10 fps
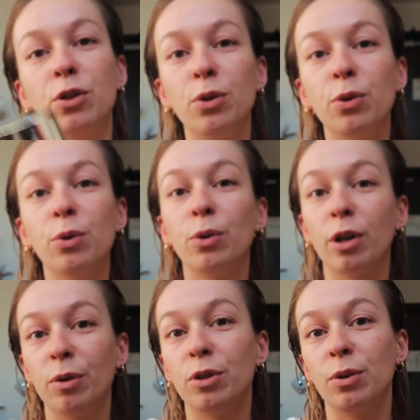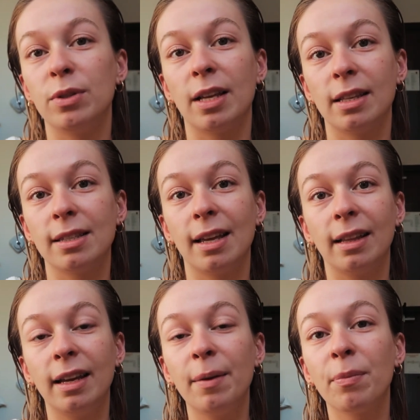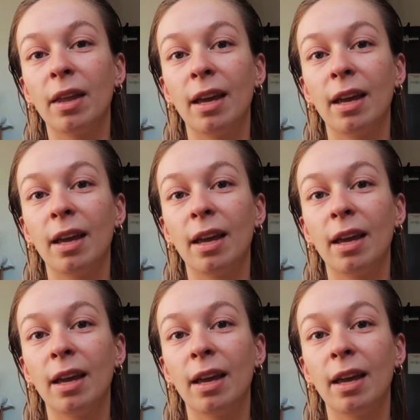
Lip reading: two go-to scents lately.